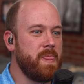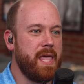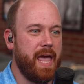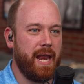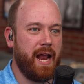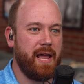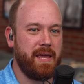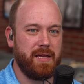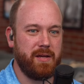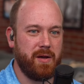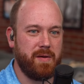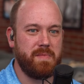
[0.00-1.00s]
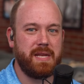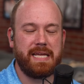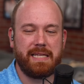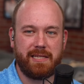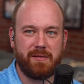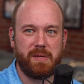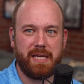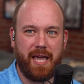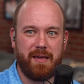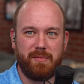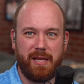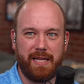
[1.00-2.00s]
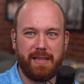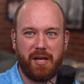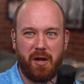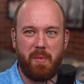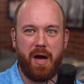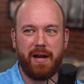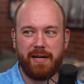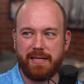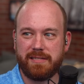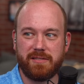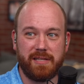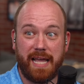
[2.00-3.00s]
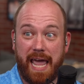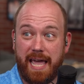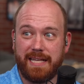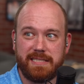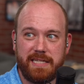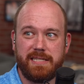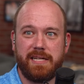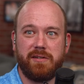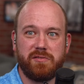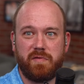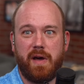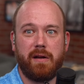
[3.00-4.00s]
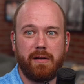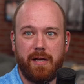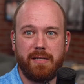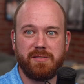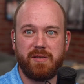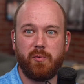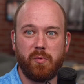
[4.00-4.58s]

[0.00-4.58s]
and I immediately became like the commodity because they're like, hey, CJ knows Final Cut. So they would